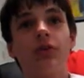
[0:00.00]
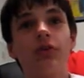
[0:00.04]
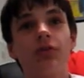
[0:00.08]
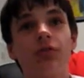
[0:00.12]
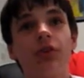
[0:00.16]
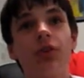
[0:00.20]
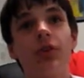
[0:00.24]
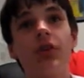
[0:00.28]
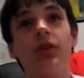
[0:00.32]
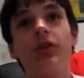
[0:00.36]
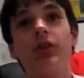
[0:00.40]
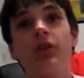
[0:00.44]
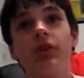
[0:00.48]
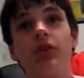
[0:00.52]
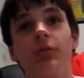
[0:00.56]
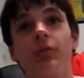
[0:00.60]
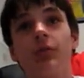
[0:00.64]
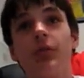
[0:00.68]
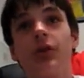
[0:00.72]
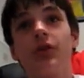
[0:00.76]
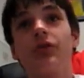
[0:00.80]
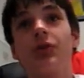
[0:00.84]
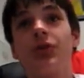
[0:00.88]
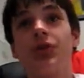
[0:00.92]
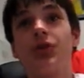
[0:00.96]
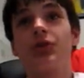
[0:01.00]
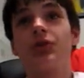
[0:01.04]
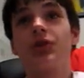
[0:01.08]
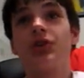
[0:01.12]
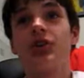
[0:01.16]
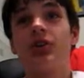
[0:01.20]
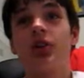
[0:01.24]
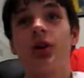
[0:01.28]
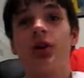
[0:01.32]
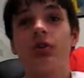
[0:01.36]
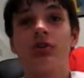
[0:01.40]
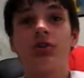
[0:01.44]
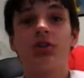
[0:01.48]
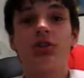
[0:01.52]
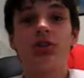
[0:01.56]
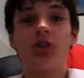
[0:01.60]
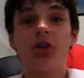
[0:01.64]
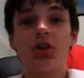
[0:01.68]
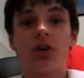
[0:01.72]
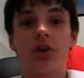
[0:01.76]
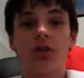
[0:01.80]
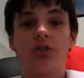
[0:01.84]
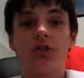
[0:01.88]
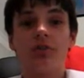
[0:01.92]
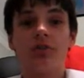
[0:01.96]
and then my final synopsis
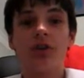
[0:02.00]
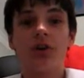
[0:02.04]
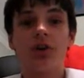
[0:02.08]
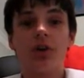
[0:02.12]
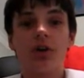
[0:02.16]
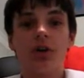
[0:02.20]
of